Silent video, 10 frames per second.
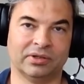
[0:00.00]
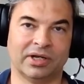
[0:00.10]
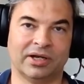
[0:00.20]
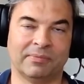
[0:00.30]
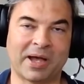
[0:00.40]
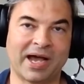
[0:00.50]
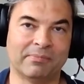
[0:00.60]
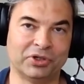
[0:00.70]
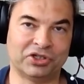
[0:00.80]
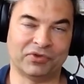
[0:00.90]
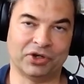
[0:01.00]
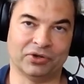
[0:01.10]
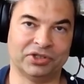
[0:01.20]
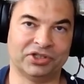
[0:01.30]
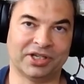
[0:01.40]
How much of a
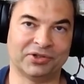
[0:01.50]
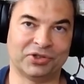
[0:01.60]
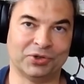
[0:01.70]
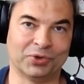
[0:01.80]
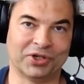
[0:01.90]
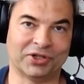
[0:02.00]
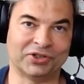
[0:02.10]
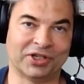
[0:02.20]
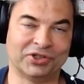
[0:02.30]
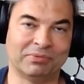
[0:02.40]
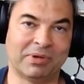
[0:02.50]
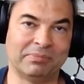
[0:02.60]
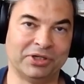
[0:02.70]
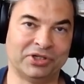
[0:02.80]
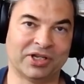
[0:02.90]
nod is down to the organisation?
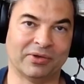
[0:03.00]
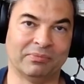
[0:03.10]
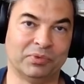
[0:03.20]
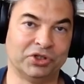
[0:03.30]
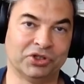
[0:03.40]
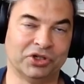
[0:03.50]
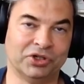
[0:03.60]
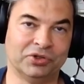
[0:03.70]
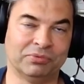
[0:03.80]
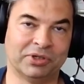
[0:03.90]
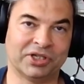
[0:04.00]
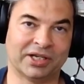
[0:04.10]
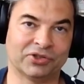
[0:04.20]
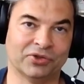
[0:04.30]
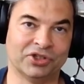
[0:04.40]
Maybe you tell them we're just going to do some
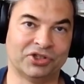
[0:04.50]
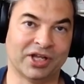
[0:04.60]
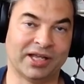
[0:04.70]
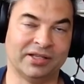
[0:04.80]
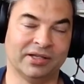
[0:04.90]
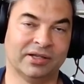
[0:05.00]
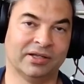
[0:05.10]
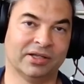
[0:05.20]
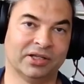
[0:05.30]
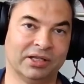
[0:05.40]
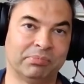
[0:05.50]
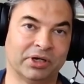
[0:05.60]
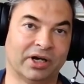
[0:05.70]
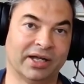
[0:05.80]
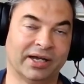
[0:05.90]
attacks on this day. Keep an
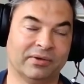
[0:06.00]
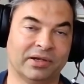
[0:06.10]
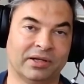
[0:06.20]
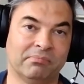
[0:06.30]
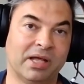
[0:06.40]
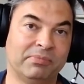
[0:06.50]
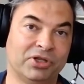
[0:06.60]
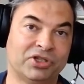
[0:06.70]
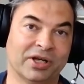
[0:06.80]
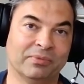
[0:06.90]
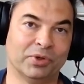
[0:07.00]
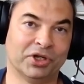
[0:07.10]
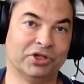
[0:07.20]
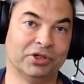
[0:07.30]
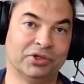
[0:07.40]
eye out. Maybe you tell them we're
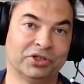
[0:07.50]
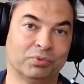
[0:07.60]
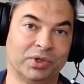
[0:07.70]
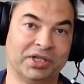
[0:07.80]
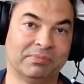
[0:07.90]
going to do it this week.